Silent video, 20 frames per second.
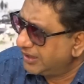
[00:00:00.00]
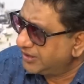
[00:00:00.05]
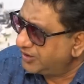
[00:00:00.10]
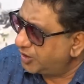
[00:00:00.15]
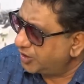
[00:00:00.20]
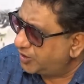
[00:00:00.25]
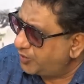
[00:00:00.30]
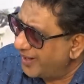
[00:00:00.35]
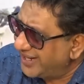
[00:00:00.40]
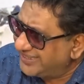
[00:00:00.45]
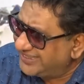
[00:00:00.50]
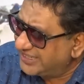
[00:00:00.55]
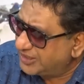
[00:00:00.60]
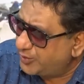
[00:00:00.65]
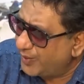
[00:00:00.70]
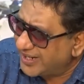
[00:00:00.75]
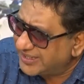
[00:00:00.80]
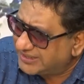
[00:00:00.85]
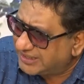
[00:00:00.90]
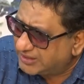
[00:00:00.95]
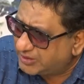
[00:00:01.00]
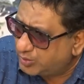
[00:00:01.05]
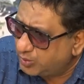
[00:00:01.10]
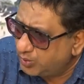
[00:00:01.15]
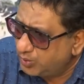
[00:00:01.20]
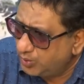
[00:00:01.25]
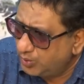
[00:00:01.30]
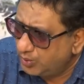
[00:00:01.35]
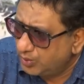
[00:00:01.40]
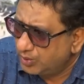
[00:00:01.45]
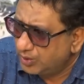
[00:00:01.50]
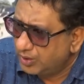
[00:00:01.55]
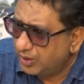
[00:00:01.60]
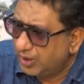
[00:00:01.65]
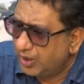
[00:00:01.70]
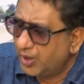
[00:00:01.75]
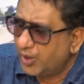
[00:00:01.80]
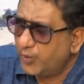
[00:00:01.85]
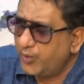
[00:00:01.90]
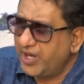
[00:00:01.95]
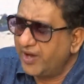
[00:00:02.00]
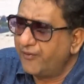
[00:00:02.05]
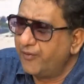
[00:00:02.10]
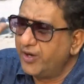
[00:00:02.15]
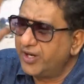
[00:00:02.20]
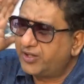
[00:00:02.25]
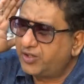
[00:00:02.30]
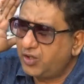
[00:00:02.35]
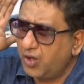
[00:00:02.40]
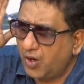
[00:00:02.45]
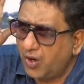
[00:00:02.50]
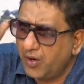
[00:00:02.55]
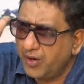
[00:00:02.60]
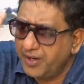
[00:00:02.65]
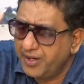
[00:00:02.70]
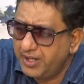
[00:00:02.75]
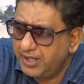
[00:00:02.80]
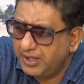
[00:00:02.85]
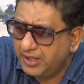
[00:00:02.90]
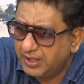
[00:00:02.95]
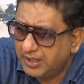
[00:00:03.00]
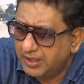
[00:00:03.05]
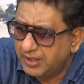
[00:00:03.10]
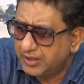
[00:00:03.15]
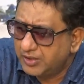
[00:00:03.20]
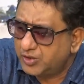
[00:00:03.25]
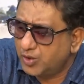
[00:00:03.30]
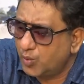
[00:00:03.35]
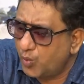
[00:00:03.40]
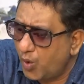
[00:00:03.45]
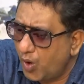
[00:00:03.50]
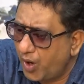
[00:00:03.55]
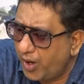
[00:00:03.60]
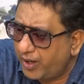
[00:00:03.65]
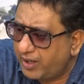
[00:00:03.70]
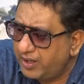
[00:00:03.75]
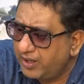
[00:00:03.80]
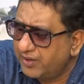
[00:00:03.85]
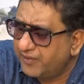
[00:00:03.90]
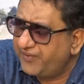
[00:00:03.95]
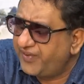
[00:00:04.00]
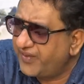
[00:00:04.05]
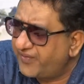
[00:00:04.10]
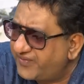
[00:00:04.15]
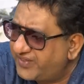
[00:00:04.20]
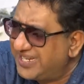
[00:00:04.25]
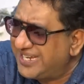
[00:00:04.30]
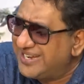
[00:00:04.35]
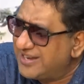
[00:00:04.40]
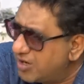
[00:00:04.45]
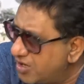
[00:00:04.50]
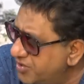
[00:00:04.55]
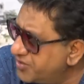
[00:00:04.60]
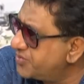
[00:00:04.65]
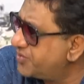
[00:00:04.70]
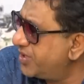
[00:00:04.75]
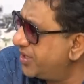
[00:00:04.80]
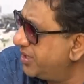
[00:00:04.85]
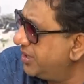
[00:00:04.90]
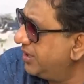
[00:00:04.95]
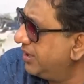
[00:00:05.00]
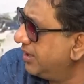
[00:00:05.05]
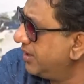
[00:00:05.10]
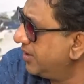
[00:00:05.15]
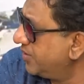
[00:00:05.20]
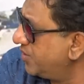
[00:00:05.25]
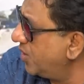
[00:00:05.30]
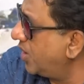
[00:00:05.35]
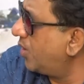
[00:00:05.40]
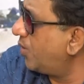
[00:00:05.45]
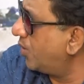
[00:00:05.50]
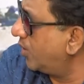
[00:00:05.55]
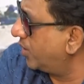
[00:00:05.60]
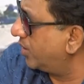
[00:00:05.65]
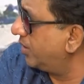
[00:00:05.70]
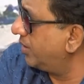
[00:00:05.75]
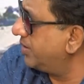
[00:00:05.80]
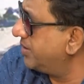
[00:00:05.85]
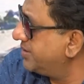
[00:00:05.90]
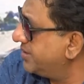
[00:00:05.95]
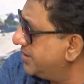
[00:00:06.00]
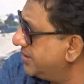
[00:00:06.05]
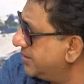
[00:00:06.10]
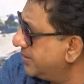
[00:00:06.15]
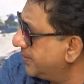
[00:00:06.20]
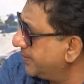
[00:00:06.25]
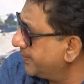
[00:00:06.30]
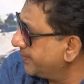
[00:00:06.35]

to 2022, we have returned to work 1,500 sugar workers.